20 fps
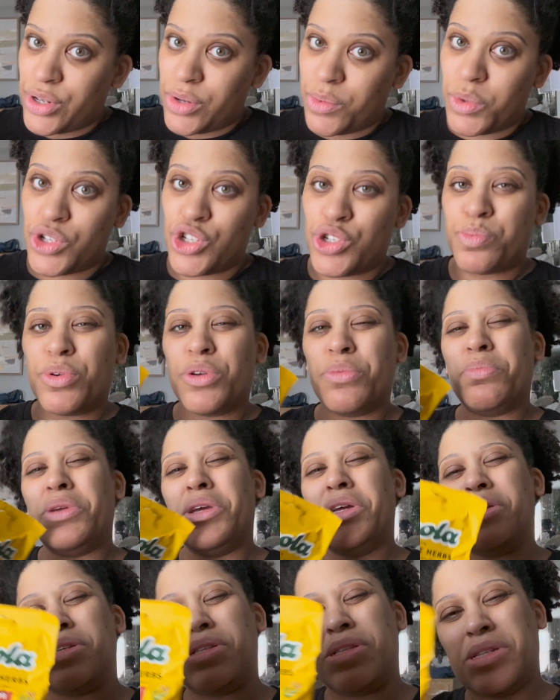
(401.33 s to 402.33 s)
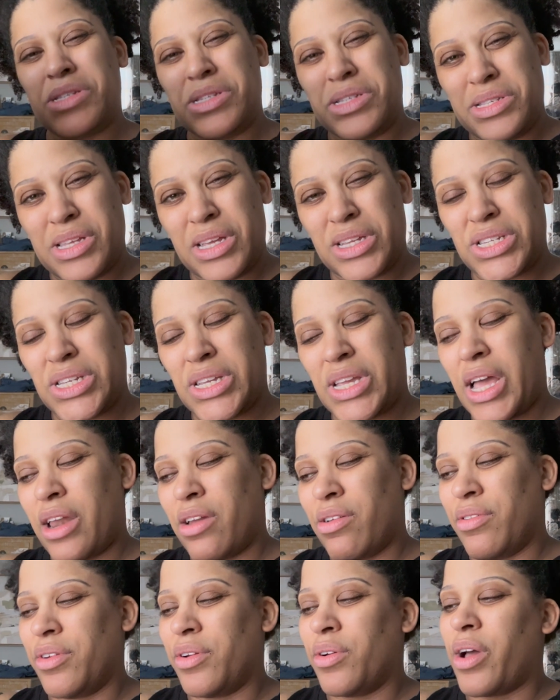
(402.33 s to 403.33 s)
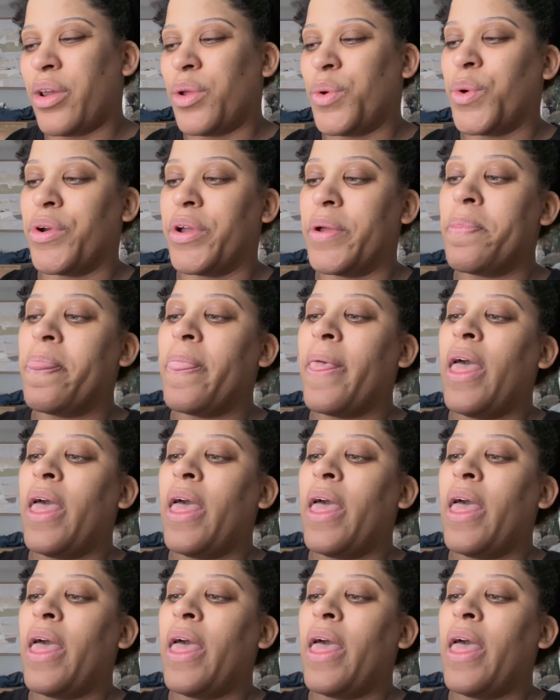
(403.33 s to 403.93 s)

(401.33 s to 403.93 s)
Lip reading: which put me into the C-section category.